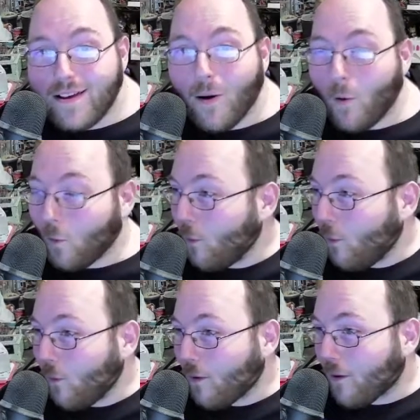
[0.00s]

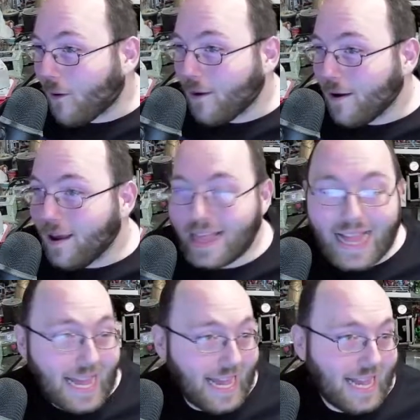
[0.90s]
Or
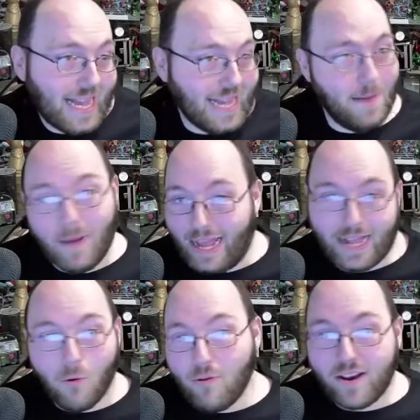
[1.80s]
like Am I
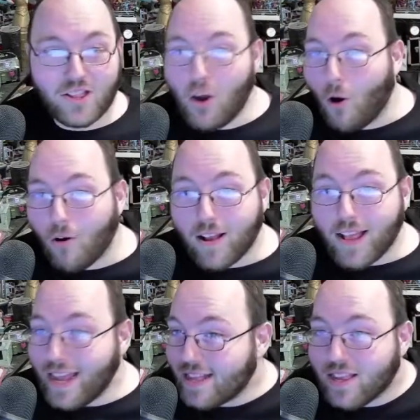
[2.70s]
going to Target
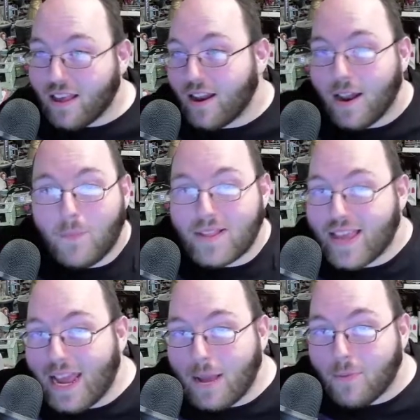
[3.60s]
and setting up a
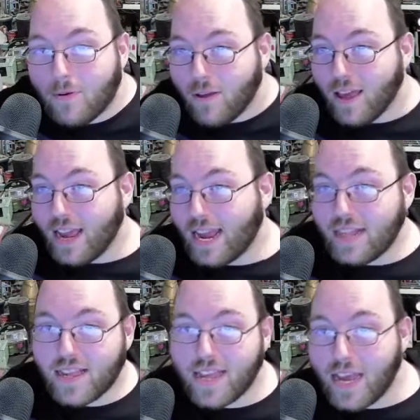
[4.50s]
table and
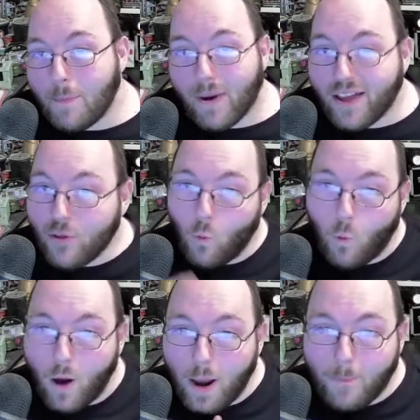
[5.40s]
sitting by the
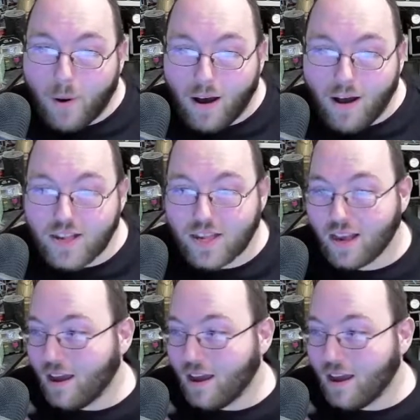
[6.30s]
one box